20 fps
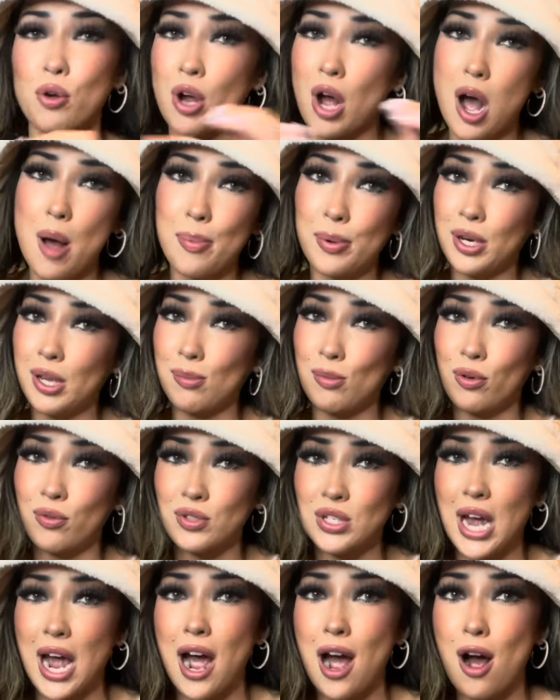up and he moved
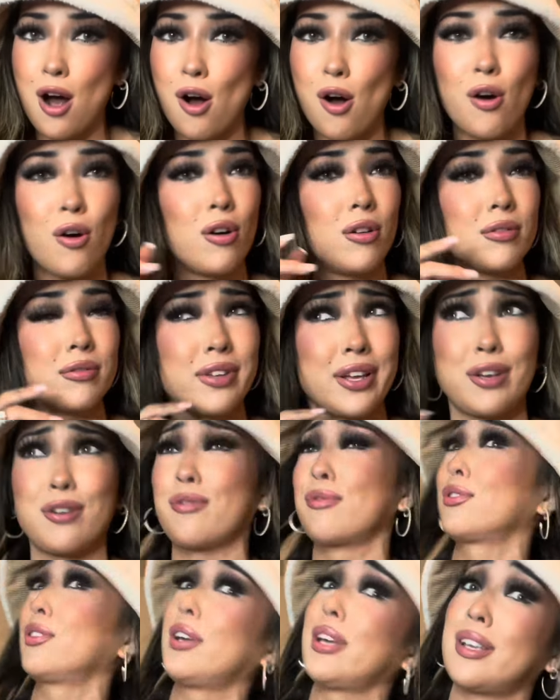out like
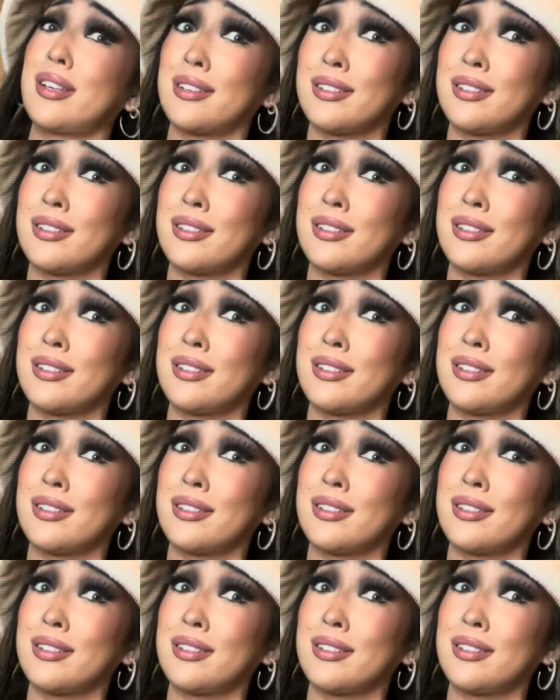over like